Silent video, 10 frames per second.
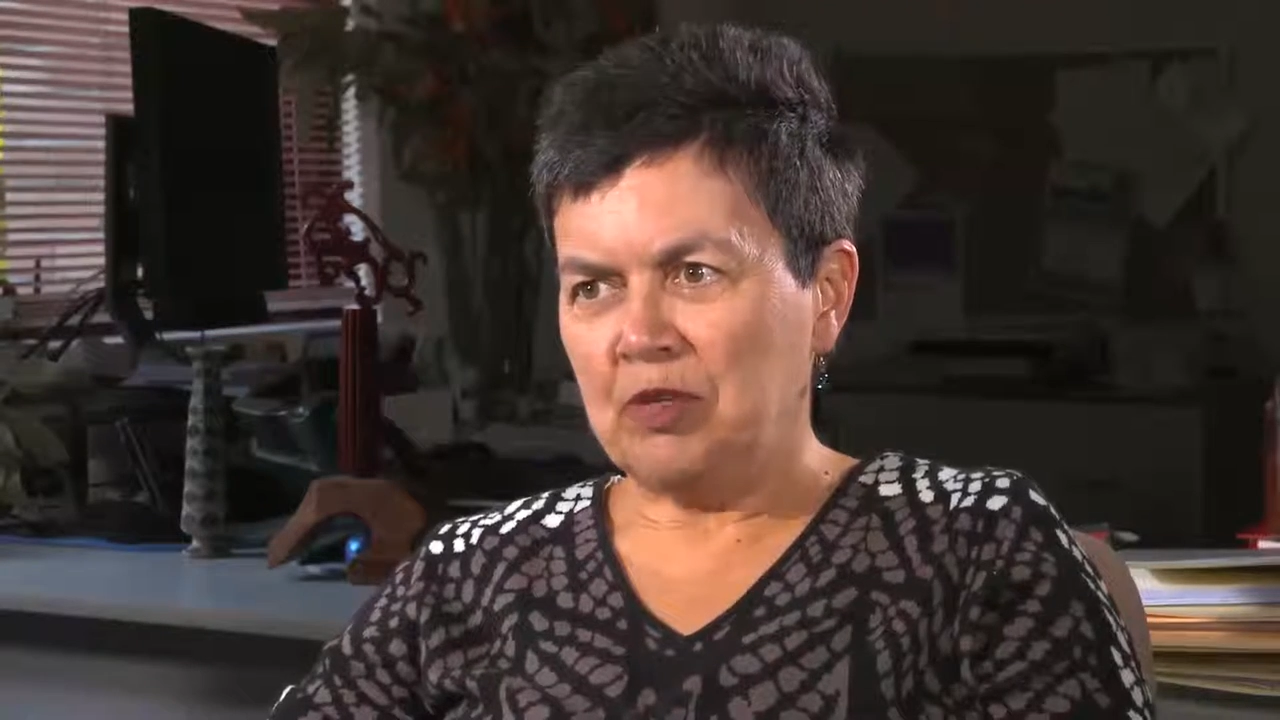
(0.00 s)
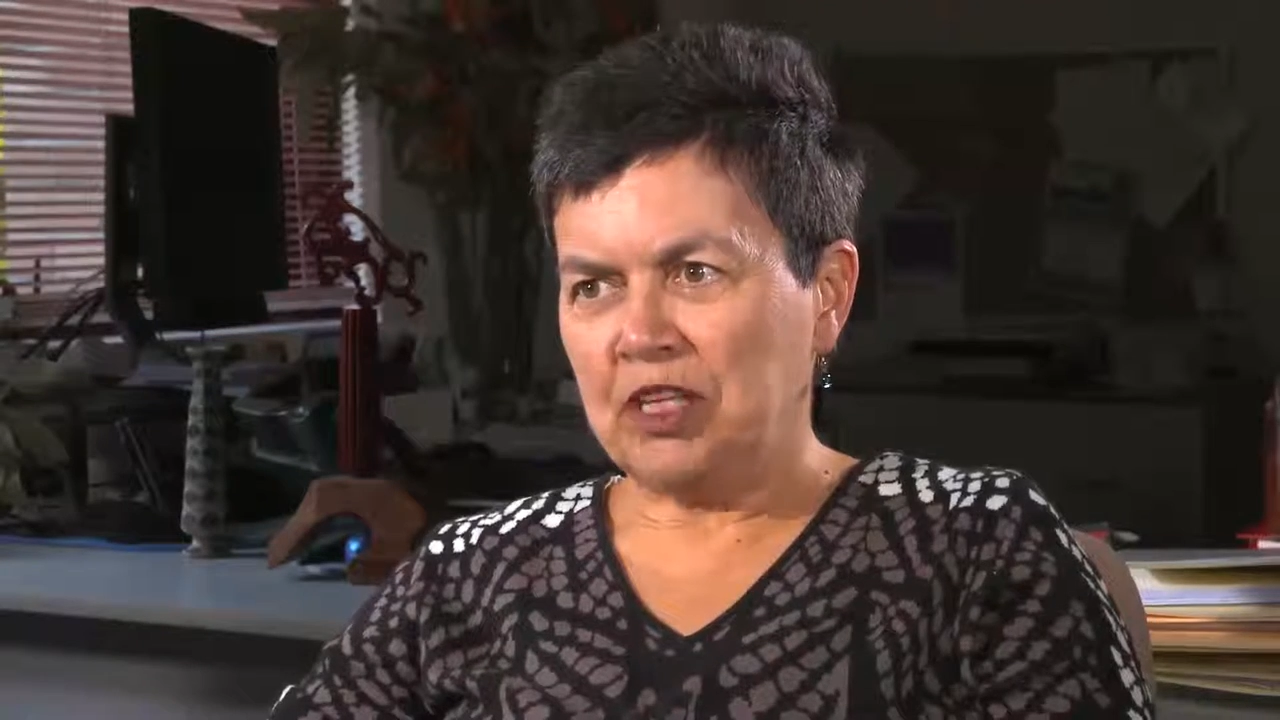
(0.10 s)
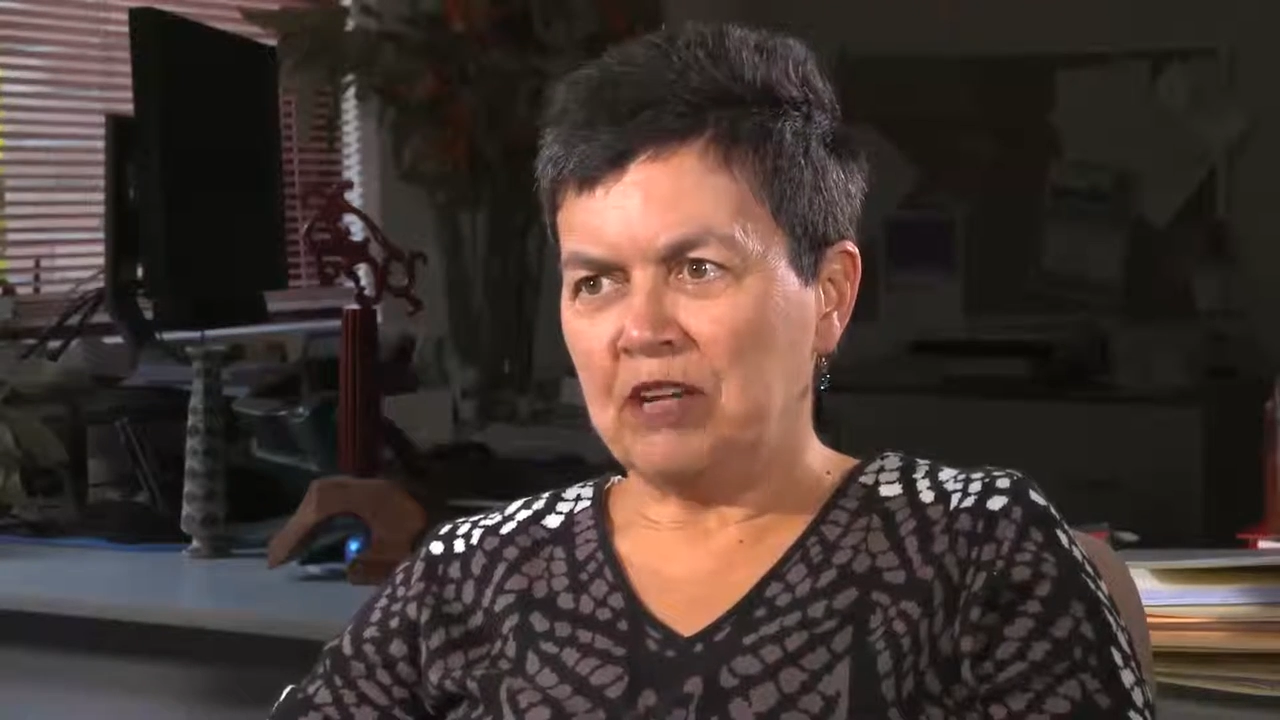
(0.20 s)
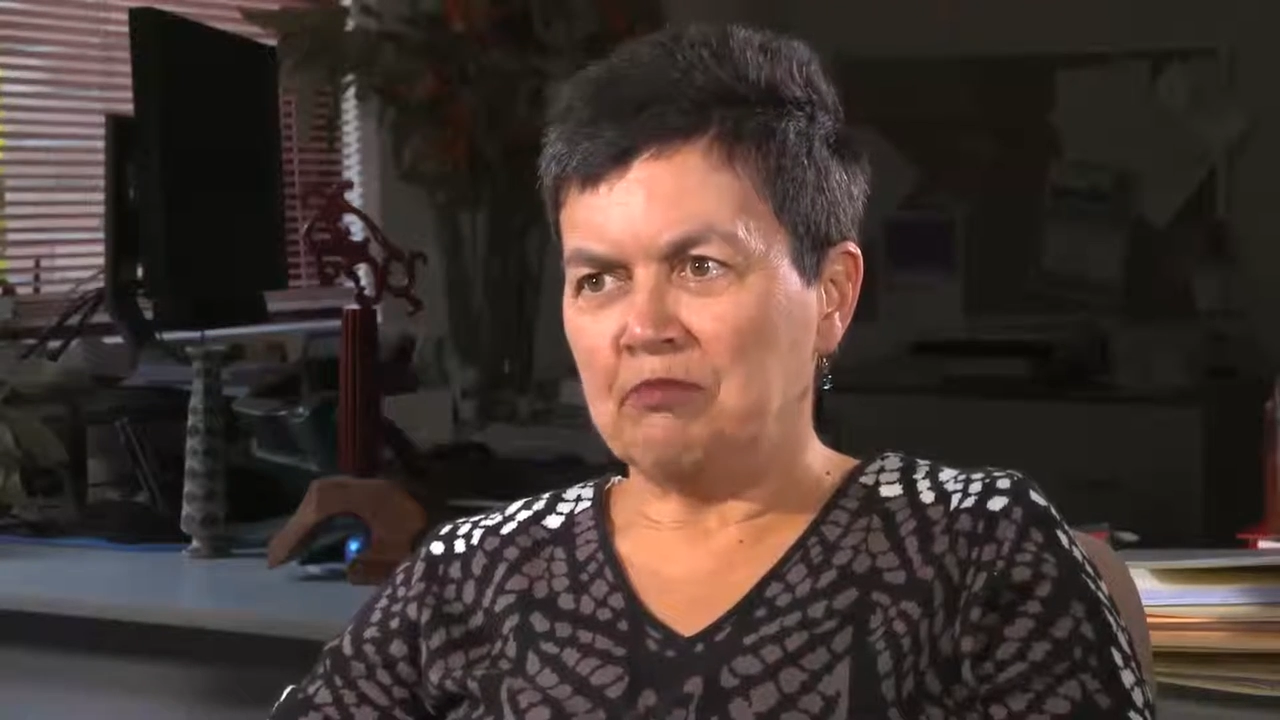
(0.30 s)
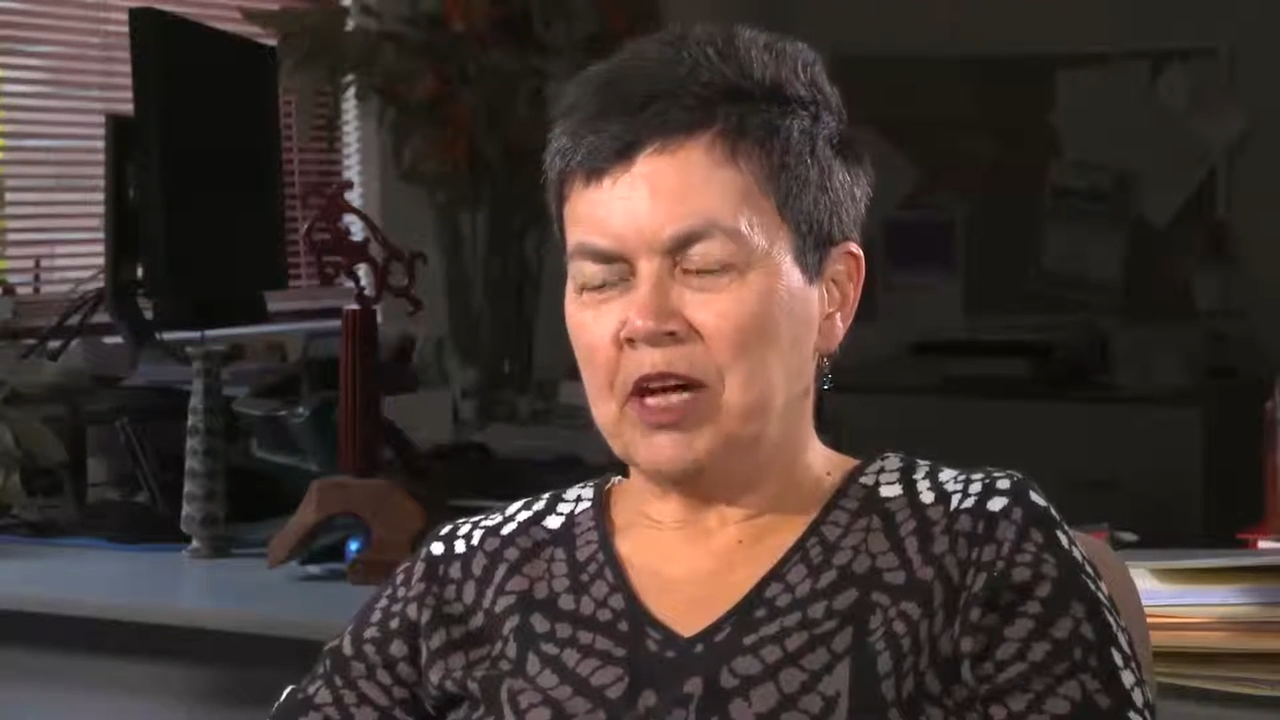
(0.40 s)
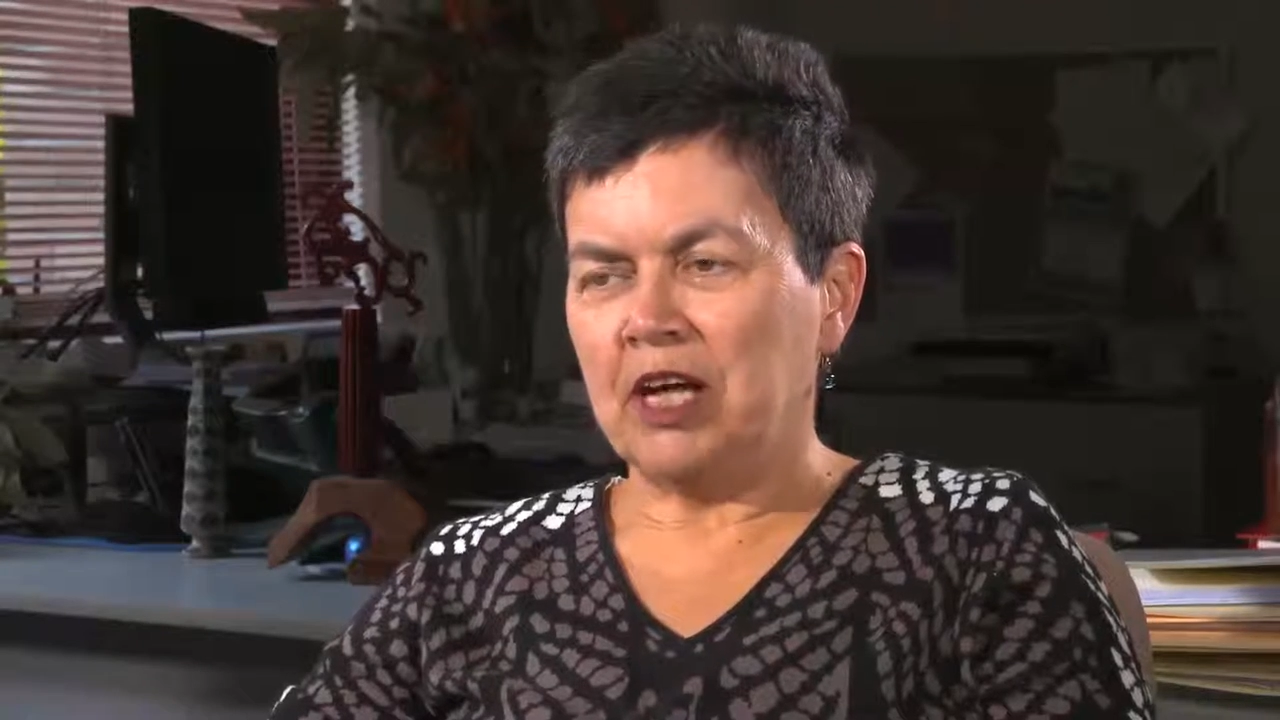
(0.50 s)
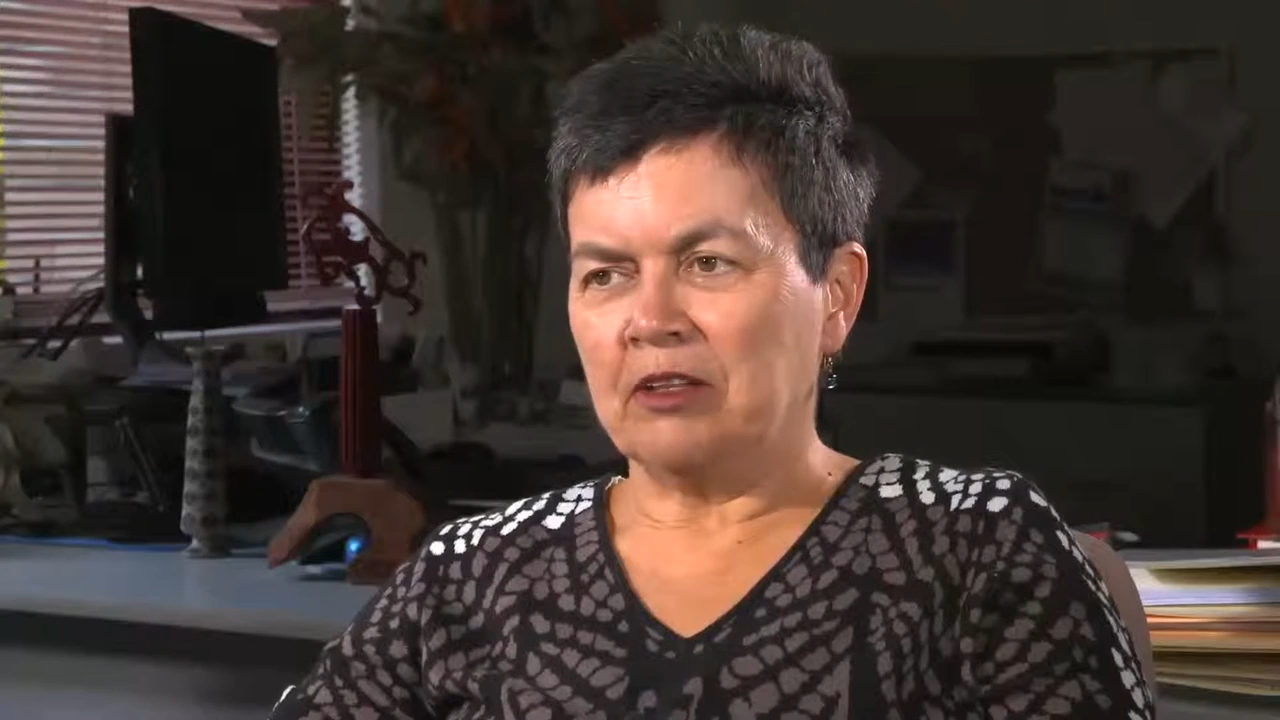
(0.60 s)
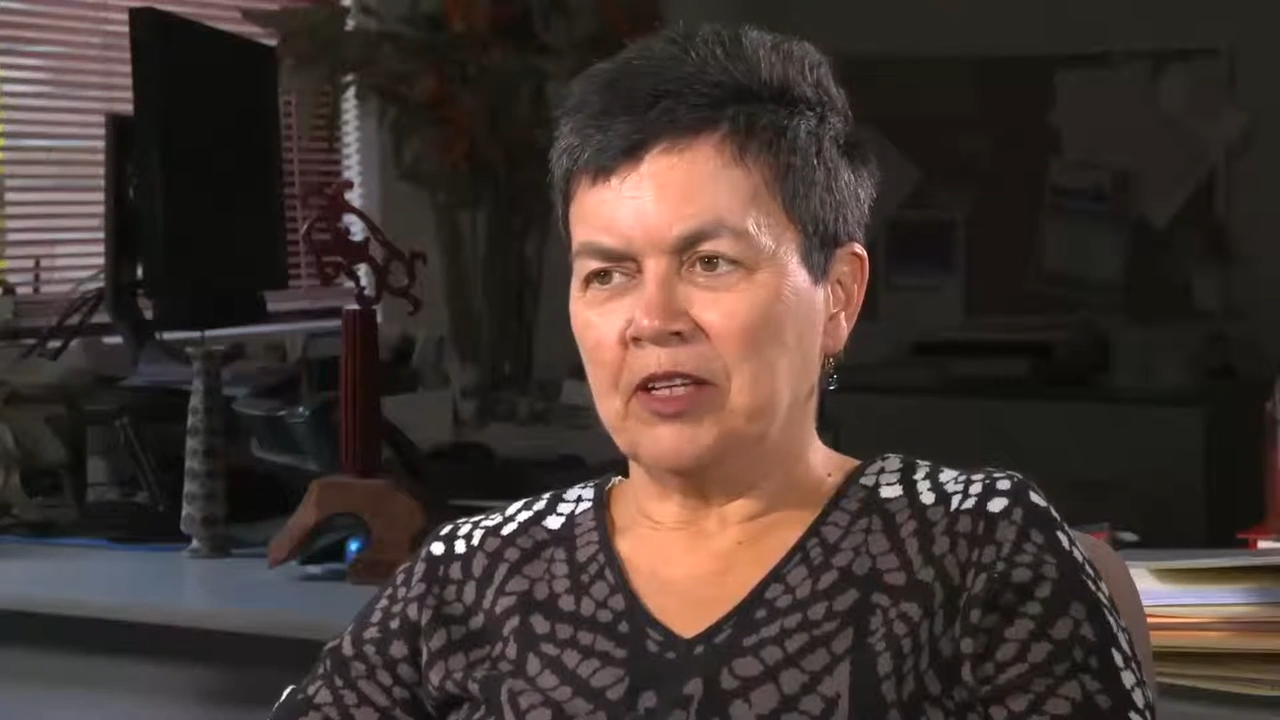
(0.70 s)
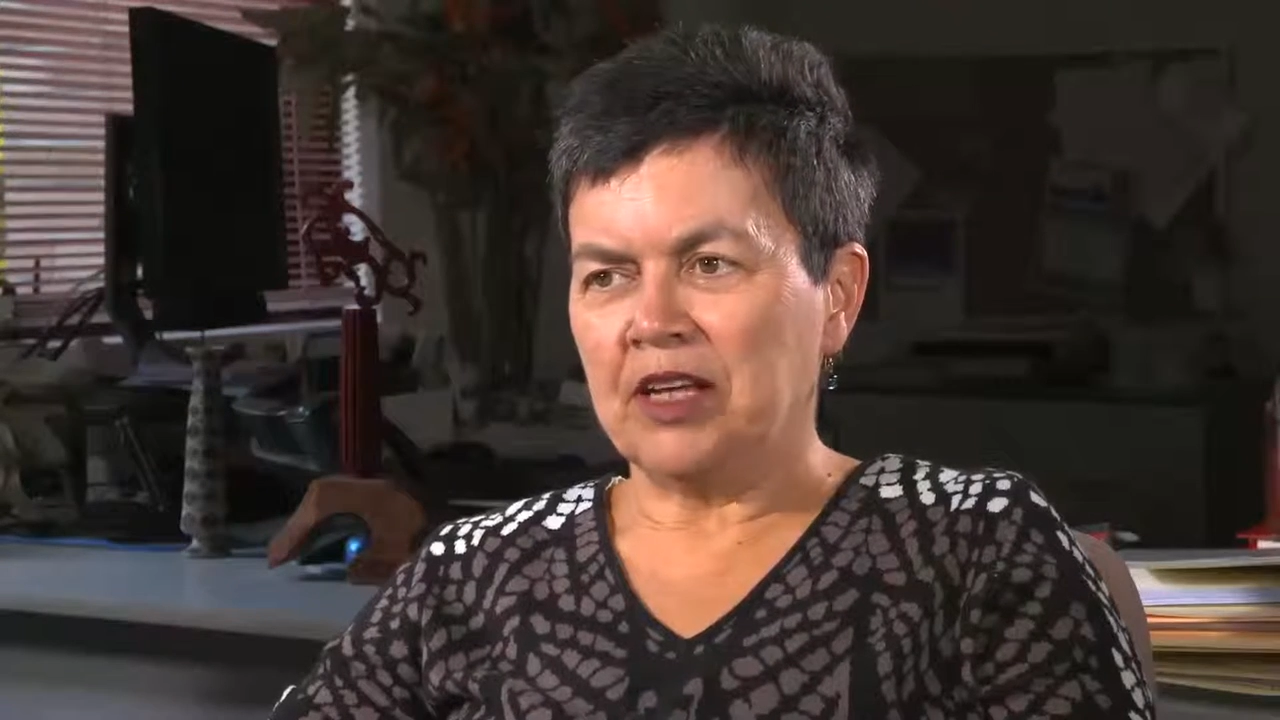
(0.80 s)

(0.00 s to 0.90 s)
become part of the